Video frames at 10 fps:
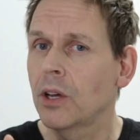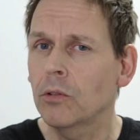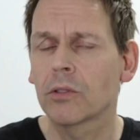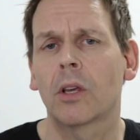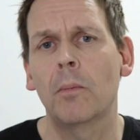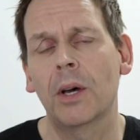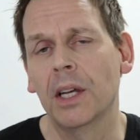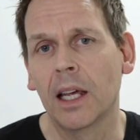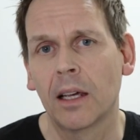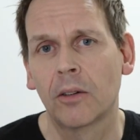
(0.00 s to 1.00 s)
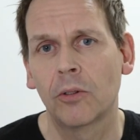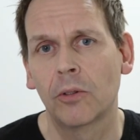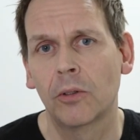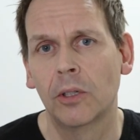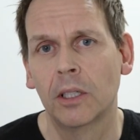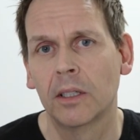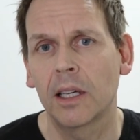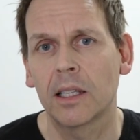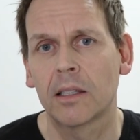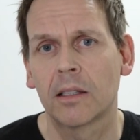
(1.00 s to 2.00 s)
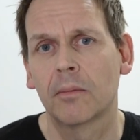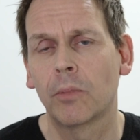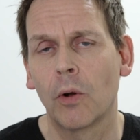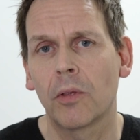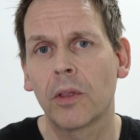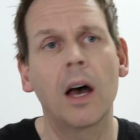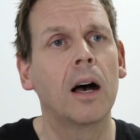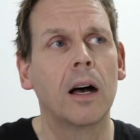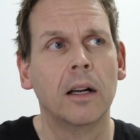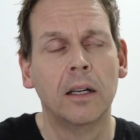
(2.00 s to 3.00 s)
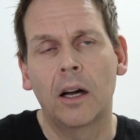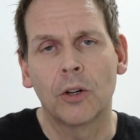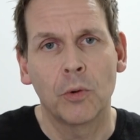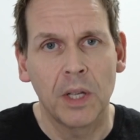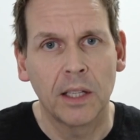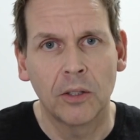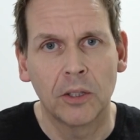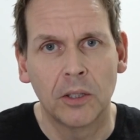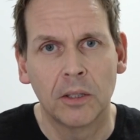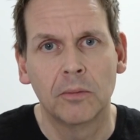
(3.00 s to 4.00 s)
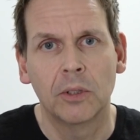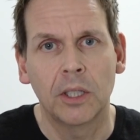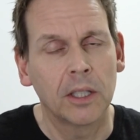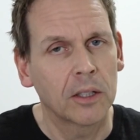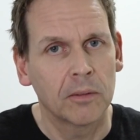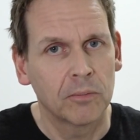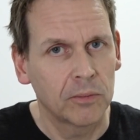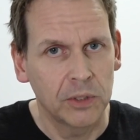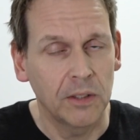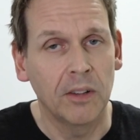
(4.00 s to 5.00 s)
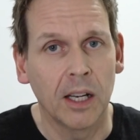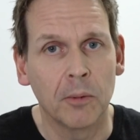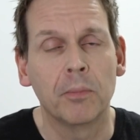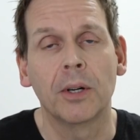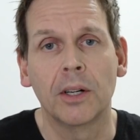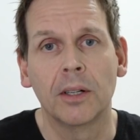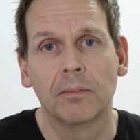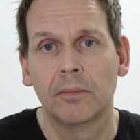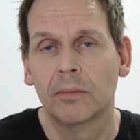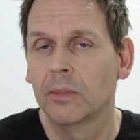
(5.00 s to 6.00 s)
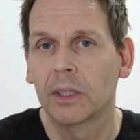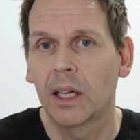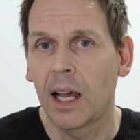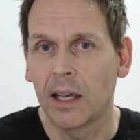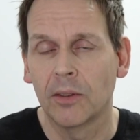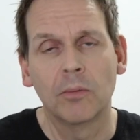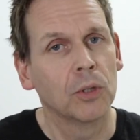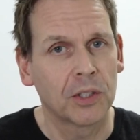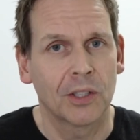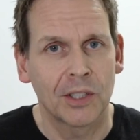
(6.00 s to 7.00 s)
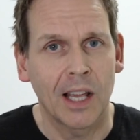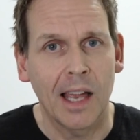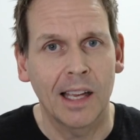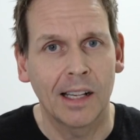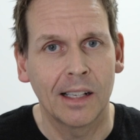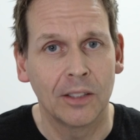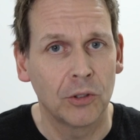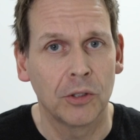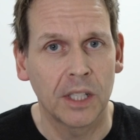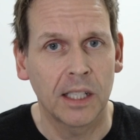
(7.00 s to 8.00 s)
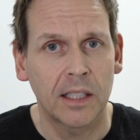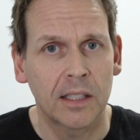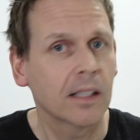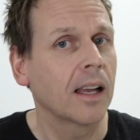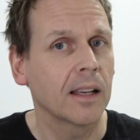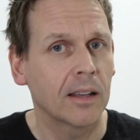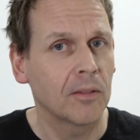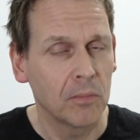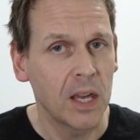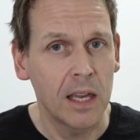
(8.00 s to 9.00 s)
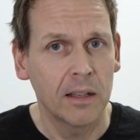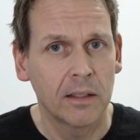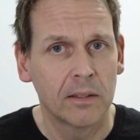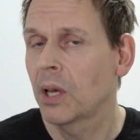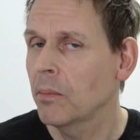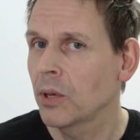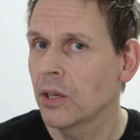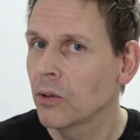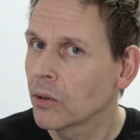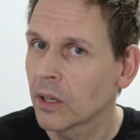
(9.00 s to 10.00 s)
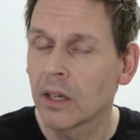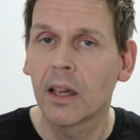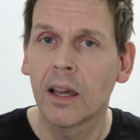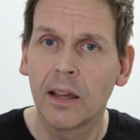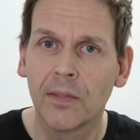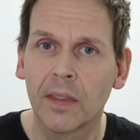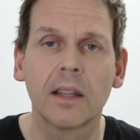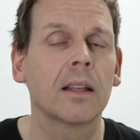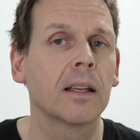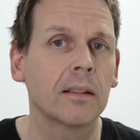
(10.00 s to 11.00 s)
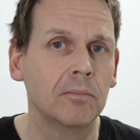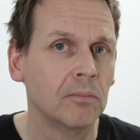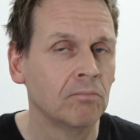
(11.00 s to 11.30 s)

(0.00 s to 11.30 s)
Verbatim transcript: know somebody who is both a Arduino uh, developer and motorcycle enthusiast like me, maybe you can uh,